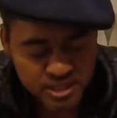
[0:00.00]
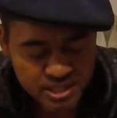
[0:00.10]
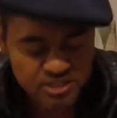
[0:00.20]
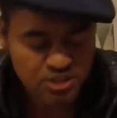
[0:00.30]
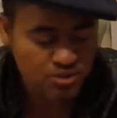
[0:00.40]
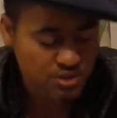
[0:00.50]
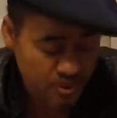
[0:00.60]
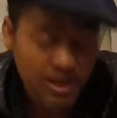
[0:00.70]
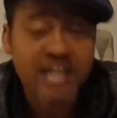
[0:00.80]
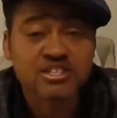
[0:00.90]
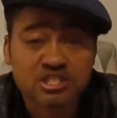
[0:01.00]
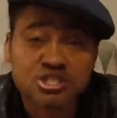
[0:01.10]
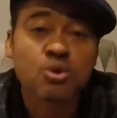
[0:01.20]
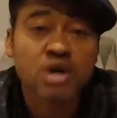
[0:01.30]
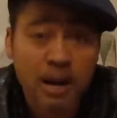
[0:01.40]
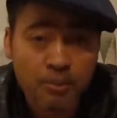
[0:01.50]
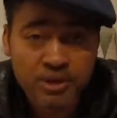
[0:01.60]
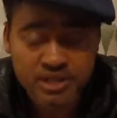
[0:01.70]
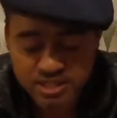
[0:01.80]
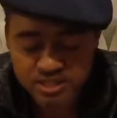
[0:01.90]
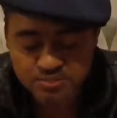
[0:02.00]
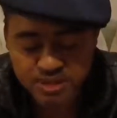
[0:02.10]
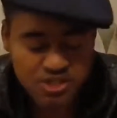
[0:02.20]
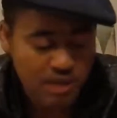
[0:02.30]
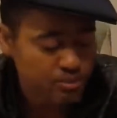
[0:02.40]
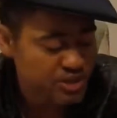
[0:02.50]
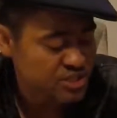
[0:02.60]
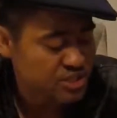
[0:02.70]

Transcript: and so actually SOCOM wanted it. Special Operations